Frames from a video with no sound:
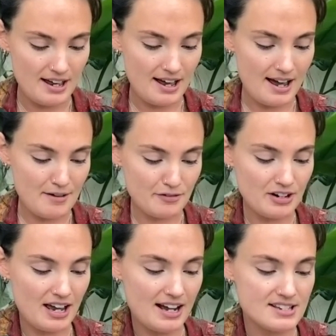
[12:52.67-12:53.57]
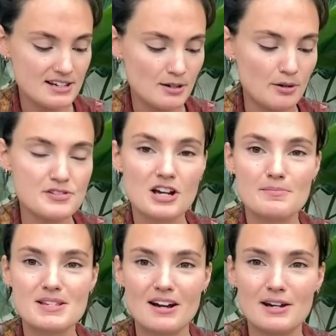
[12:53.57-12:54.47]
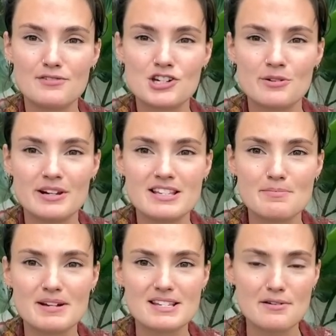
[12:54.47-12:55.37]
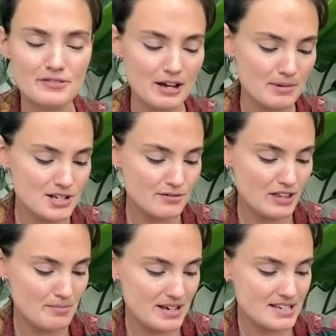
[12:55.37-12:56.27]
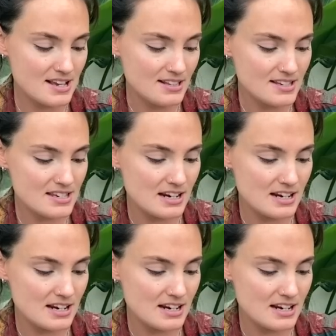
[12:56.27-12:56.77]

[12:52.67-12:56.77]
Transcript: haven't had a lot of time to kind of tune into myself that much, if that makes sense.